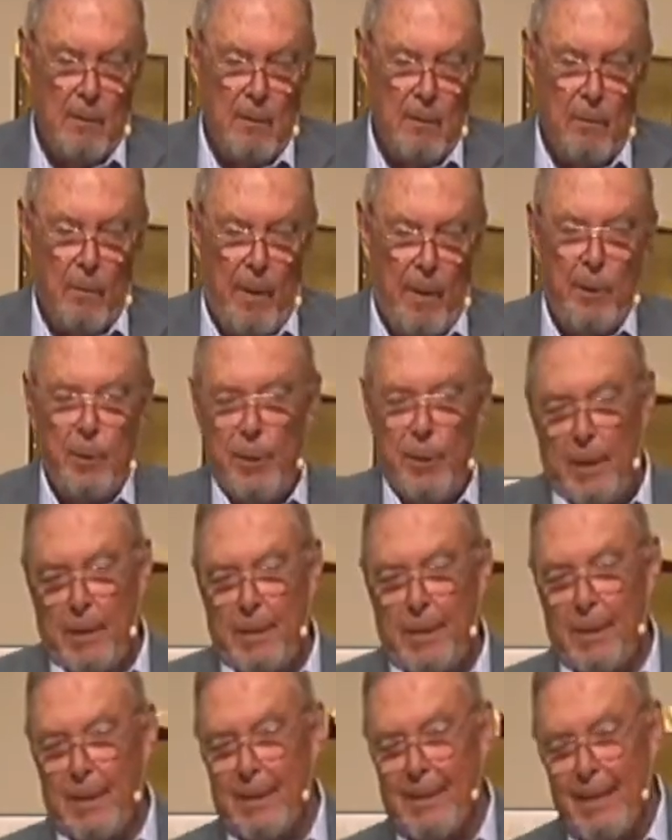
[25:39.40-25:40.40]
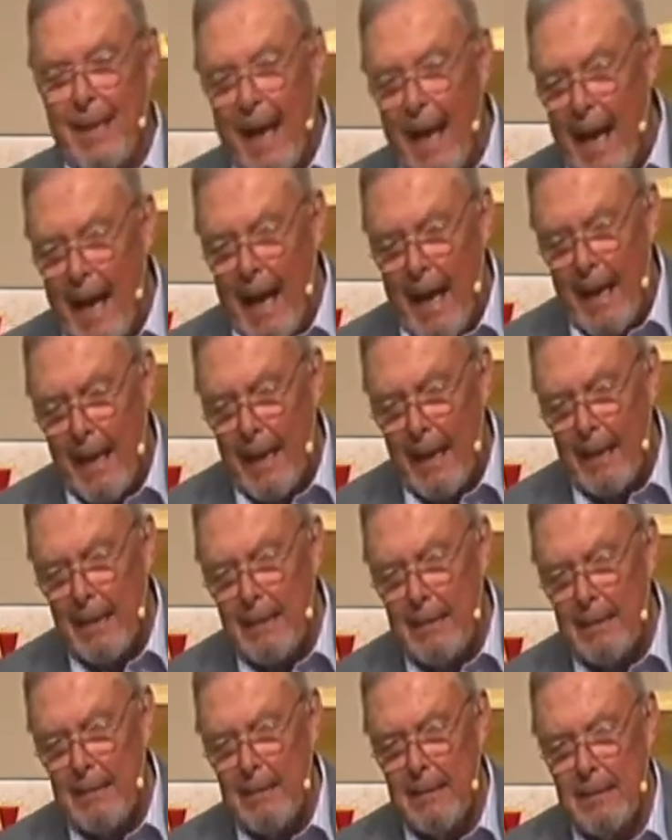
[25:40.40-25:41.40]
when Jesus
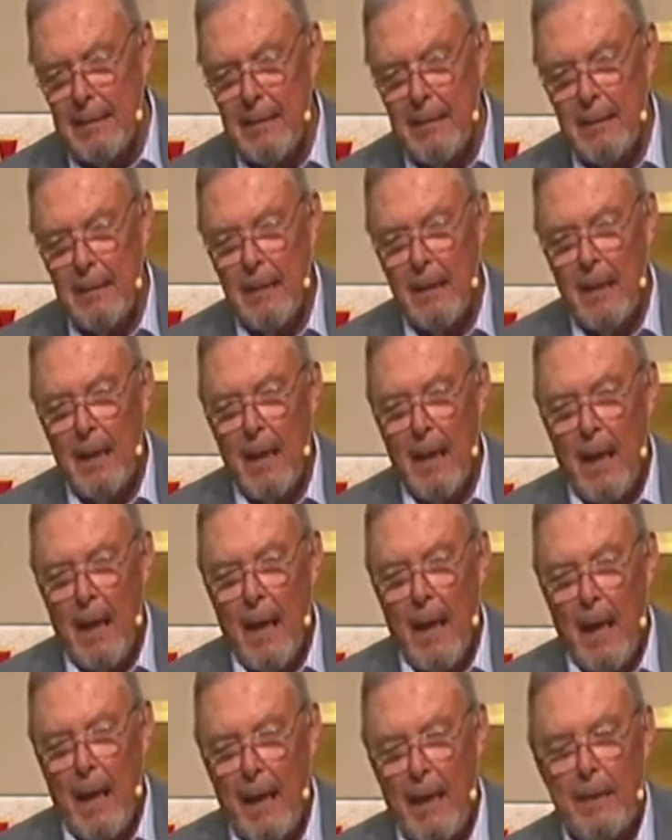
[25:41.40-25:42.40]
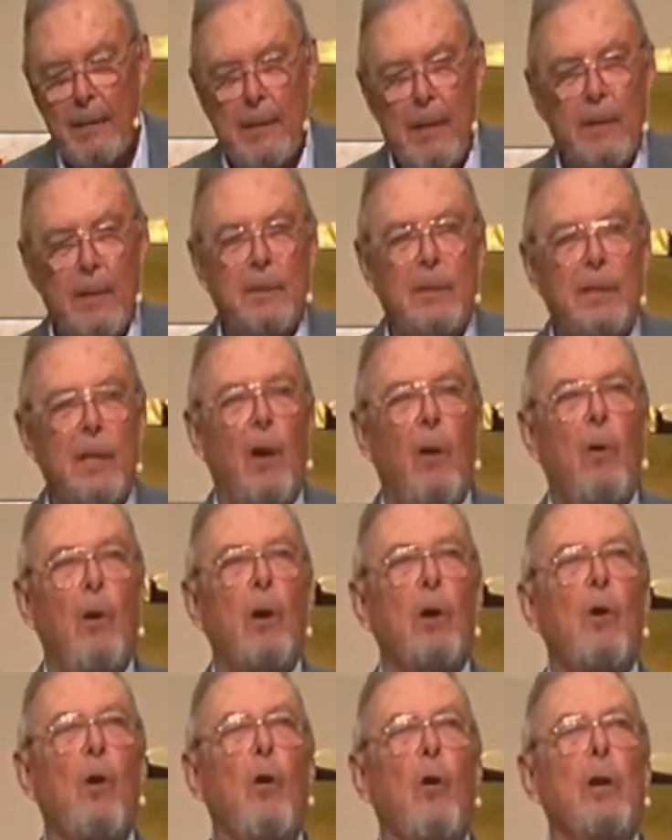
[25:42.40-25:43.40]
died, he did so
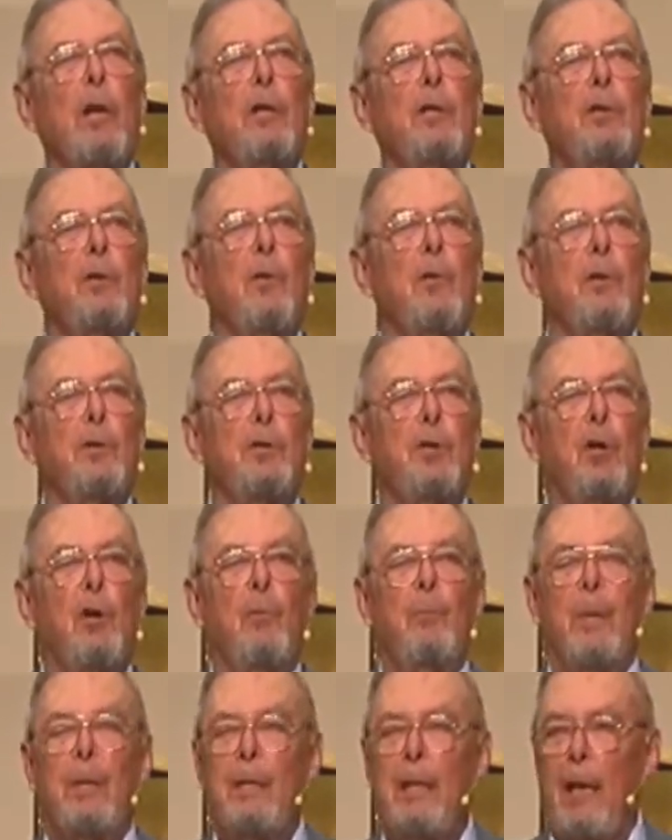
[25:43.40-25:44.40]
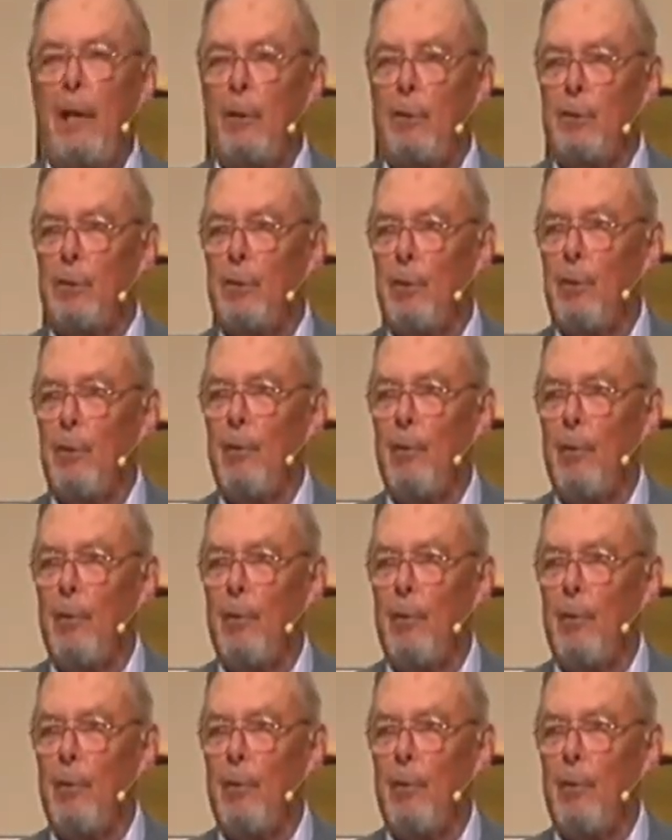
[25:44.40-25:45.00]
according to his human nature.